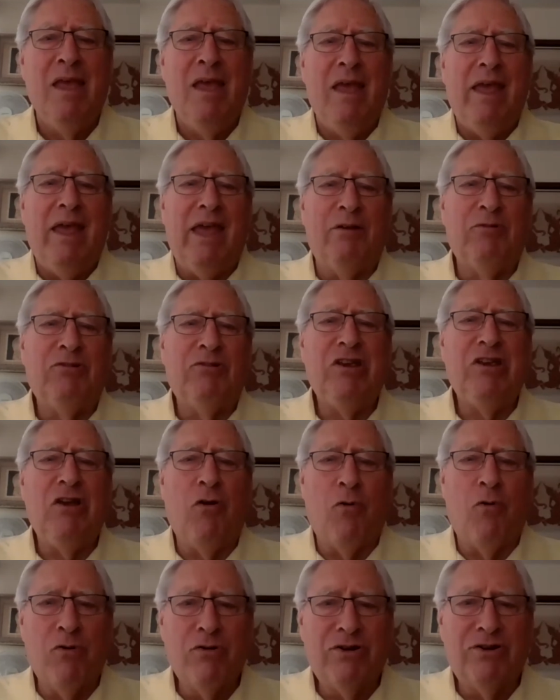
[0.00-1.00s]
in which he
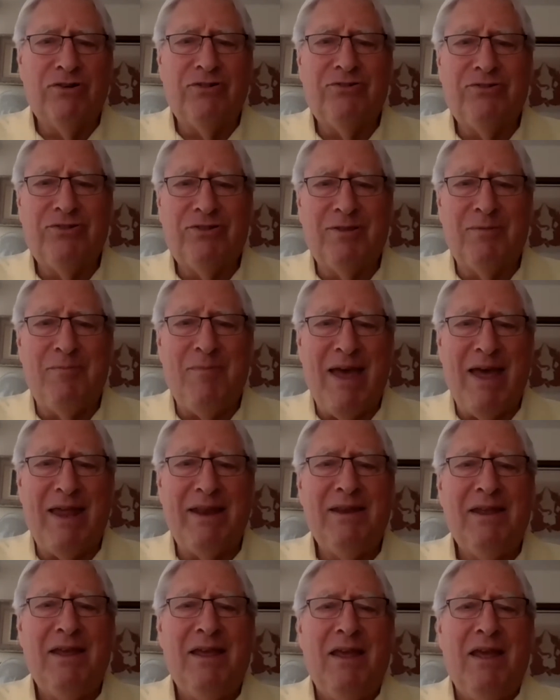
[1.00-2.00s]
orders the
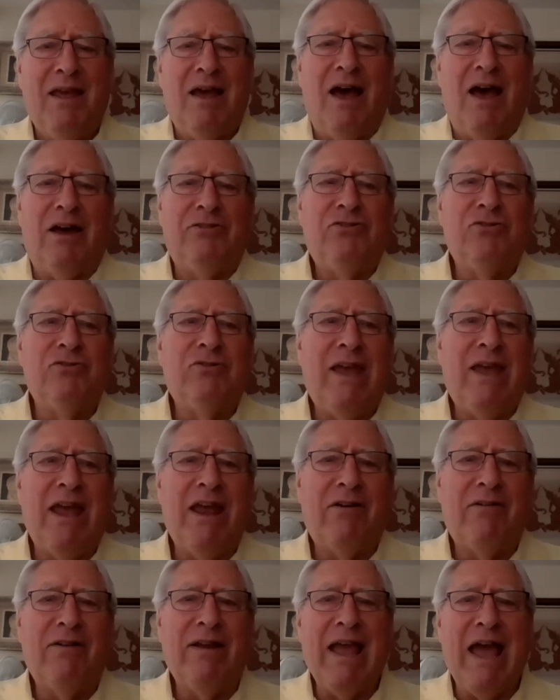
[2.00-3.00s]
men to
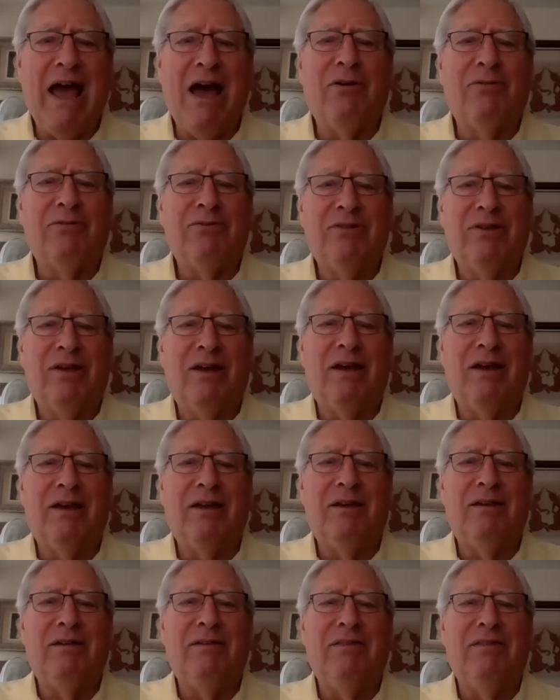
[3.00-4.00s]
carry out
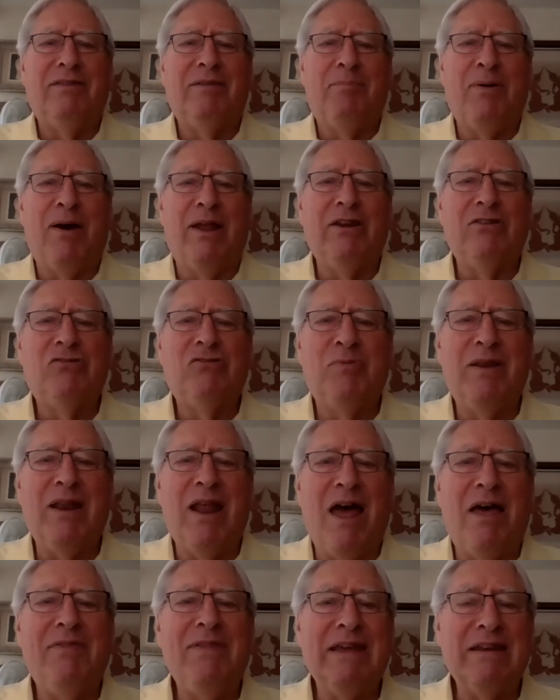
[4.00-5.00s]
the punishment
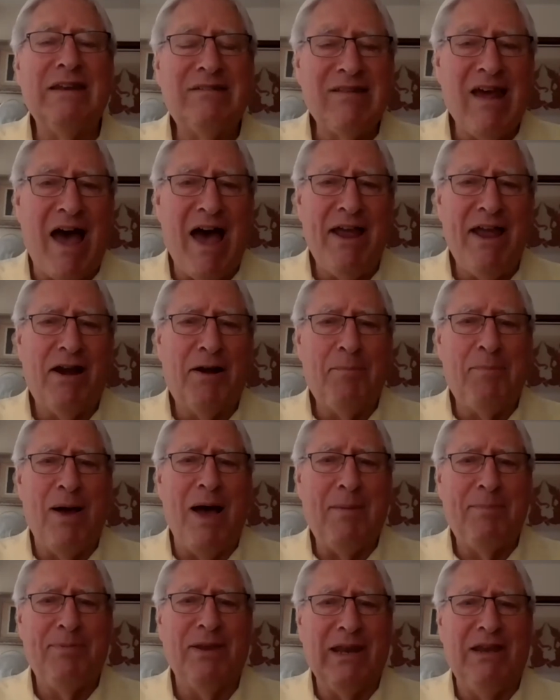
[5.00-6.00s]
on the entire
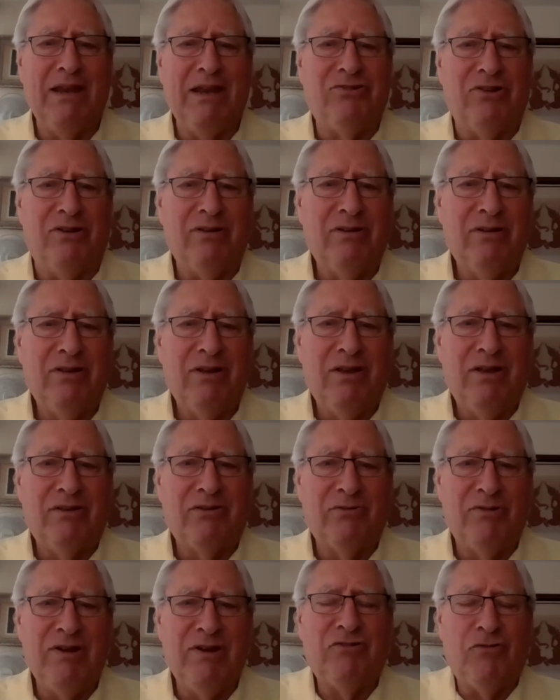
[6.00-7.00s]
population.
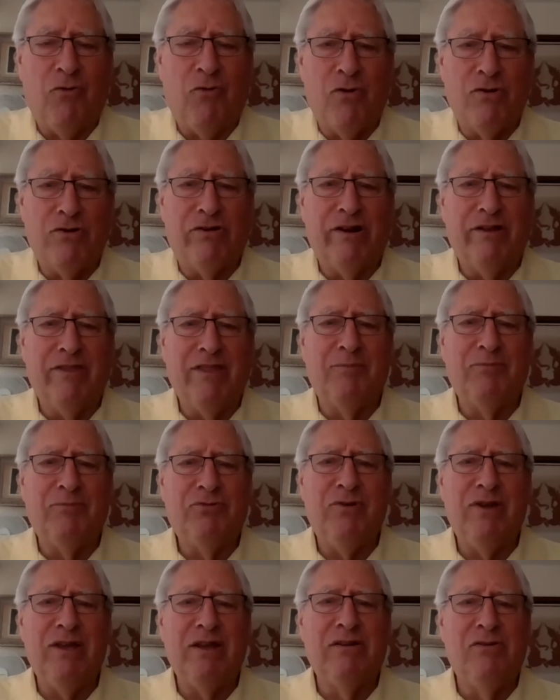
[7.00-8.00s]
So he's ordering them
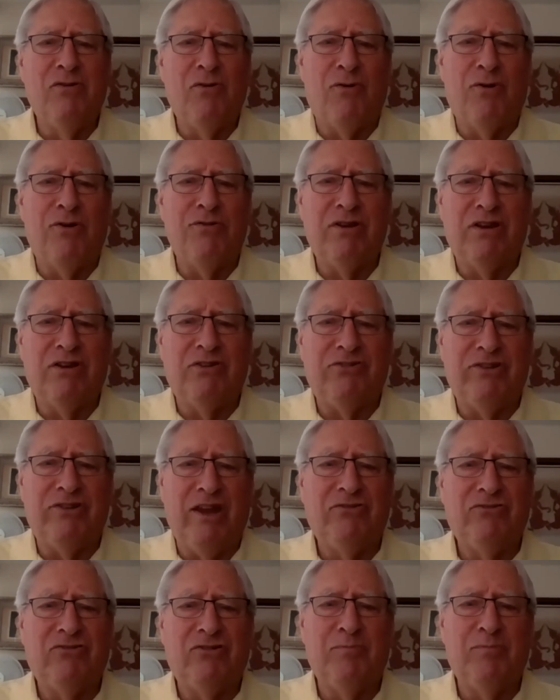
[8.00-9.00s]
to ignore the
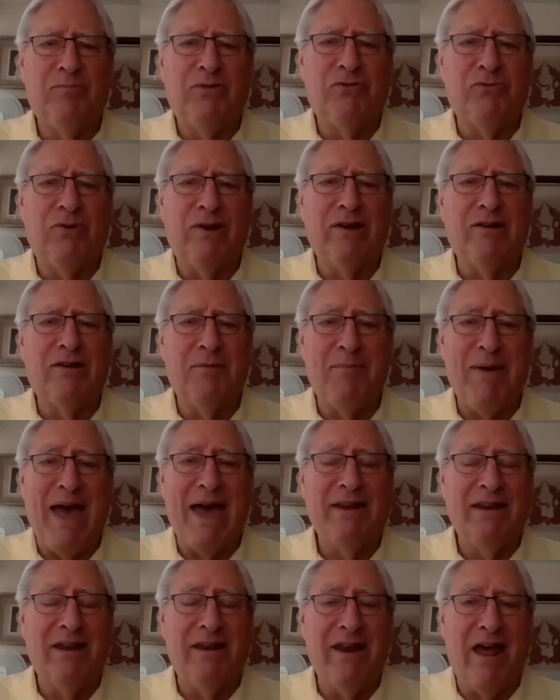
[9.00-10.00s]
distinction between
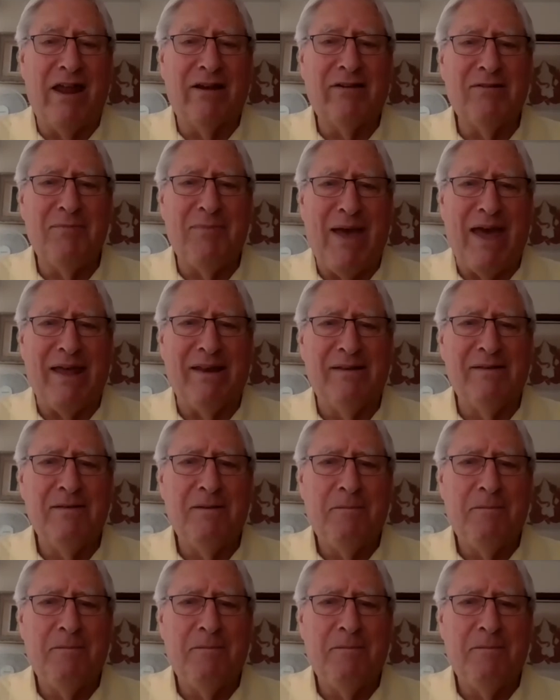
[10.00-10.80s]
combatant and non-combatant.